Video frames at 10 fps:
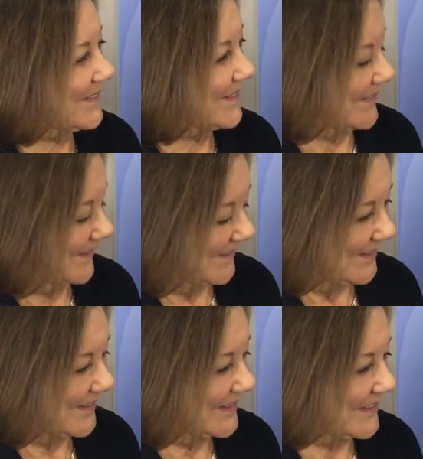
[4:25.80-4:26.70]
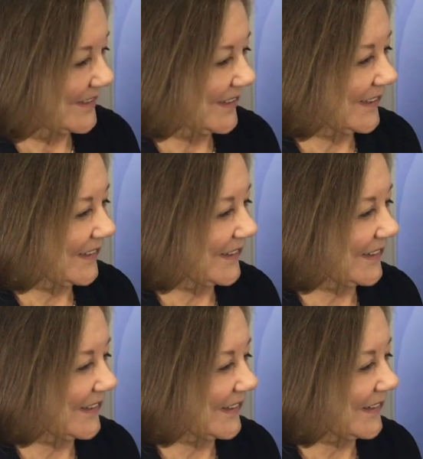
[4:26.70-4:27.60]

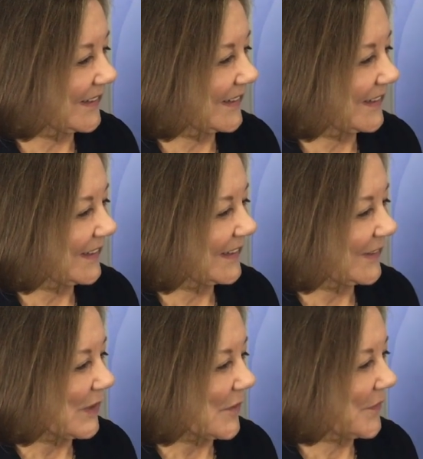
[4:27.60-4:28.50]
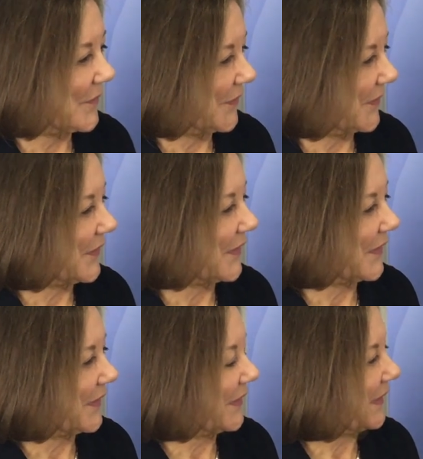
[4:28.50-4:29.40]

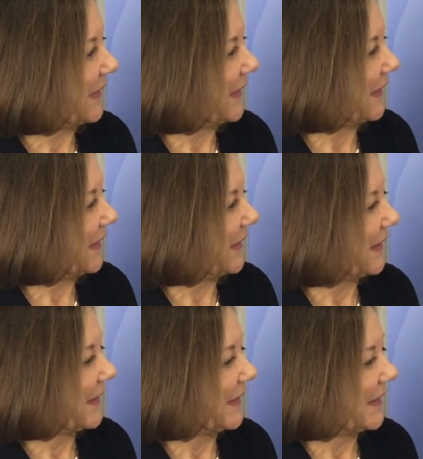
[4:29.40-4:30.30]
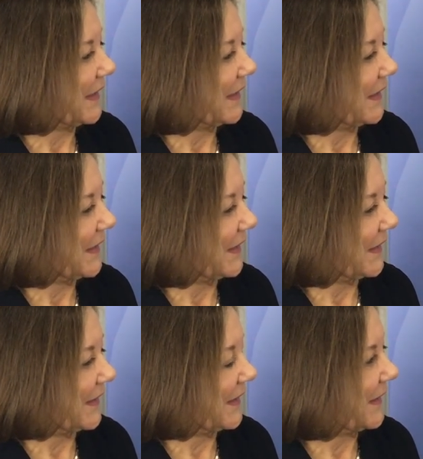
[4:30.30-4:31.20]

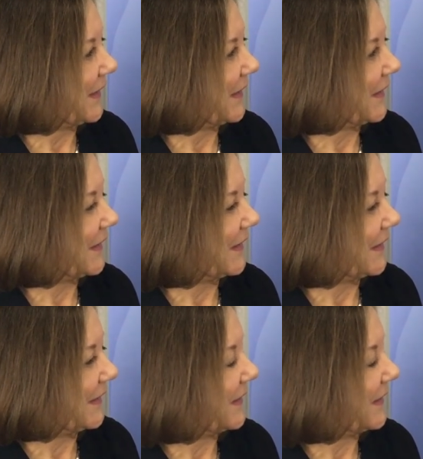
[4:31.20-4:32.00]
This person isn't speaking.